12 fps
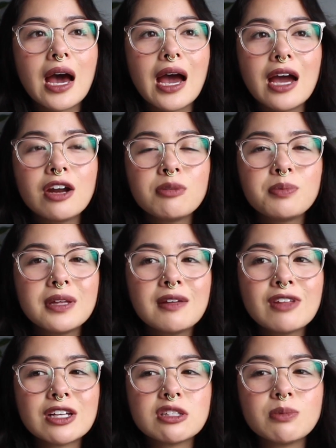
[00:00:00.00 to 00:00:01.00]
I don't believe
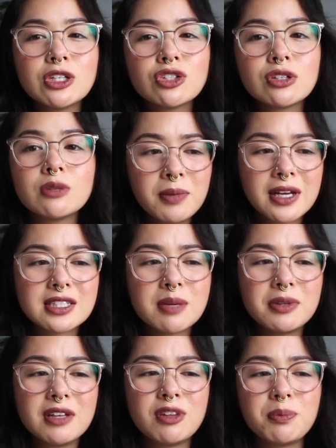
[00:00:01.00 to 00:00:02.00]
that to be true because I
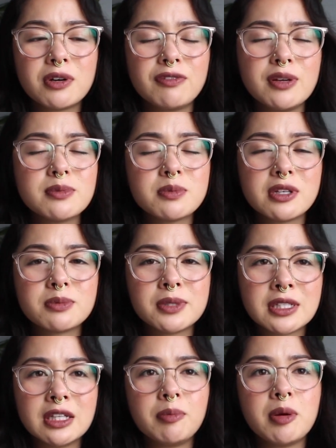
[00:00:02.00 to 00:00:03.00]
believe the perfume smells a
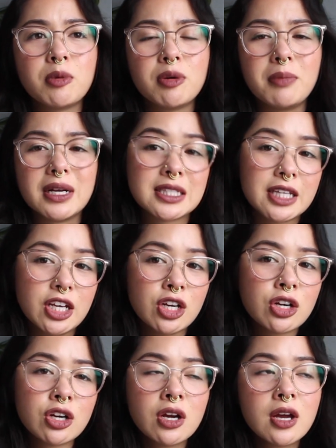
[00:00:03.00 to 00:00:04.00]
little bit more
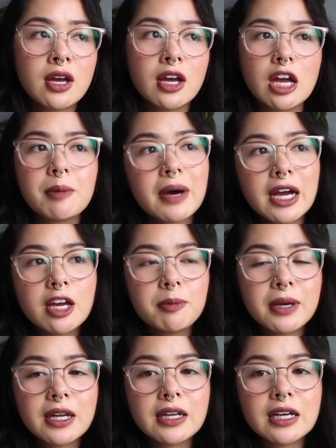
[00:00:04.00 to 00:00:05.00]
muskier in my
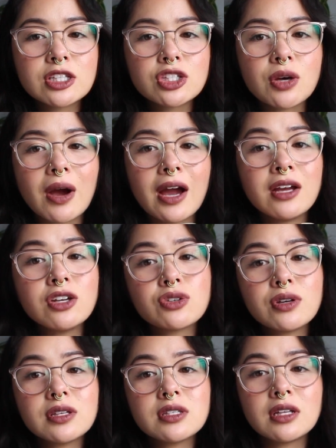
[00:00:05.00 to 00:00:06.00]
opinion. So I
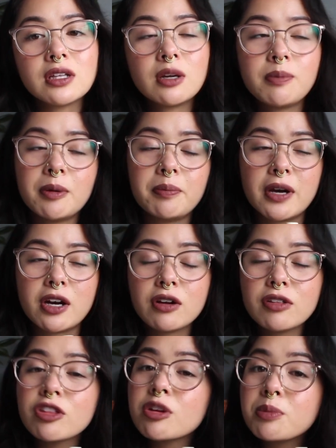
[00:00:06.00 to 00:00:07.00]
enjoy this a little bit better
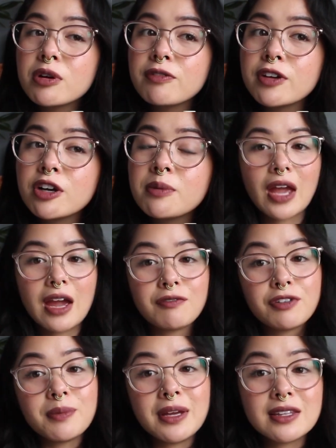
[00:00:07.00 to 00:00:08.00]
than the perfume. And
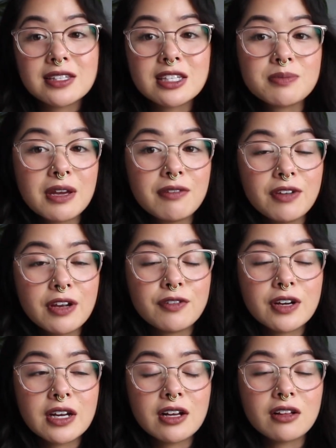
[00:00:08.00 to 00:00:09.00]
for me, this is my
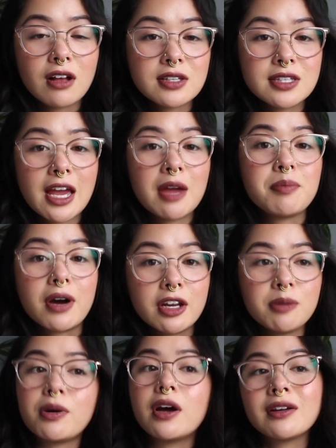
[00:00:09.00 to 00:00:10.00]
favorite Glossier
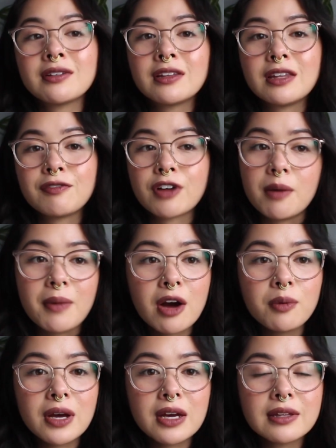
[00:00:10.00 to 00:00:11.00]
body product that they've come
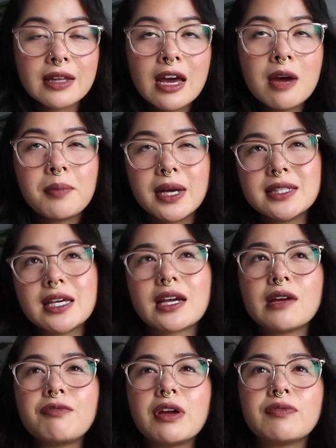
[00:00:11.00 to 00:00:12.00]
out with. My
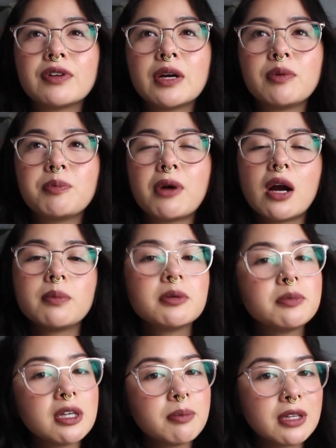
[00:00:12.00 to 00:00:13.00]
second favorite would
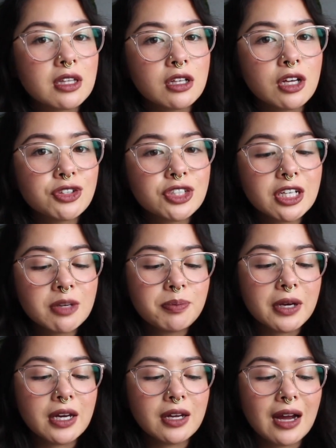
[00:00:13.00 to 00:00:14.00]
probably be the lotion,
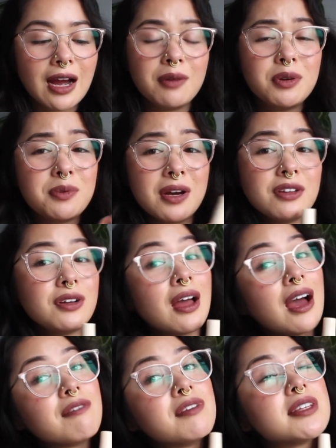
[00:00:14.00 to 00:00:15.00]
but I would rather
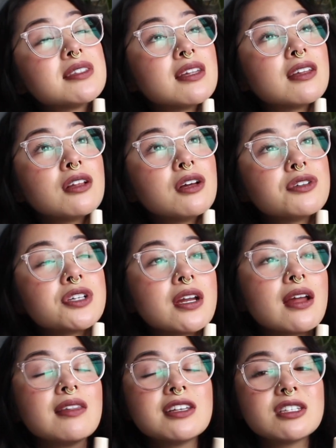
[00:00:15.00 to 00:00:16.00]
have this than the lotion.
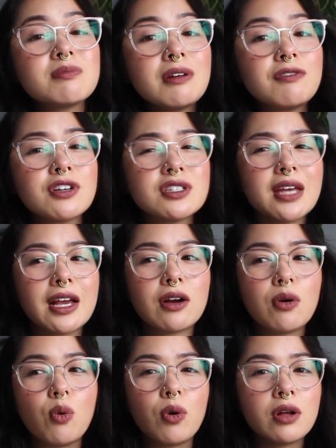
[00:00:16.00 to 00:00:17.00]
And this is my first like
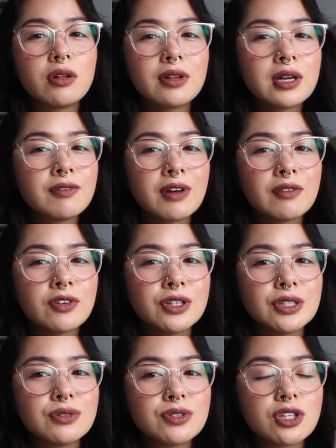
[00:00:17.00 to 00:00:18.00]
oil that I've ever
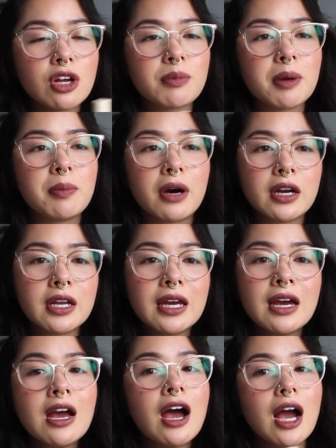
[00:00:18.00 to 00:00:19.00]
used on my
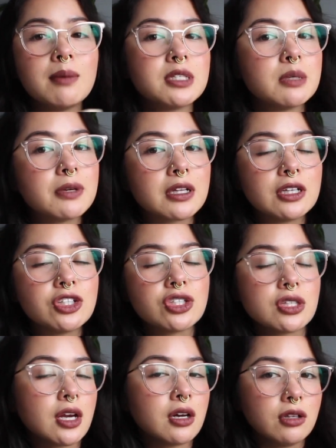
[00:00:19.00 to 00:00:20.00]
body. I'm typically
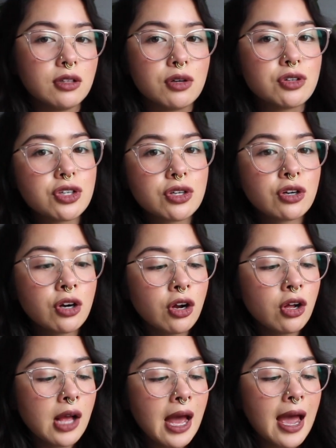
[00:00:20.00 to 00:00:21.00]
just like a lotion girl,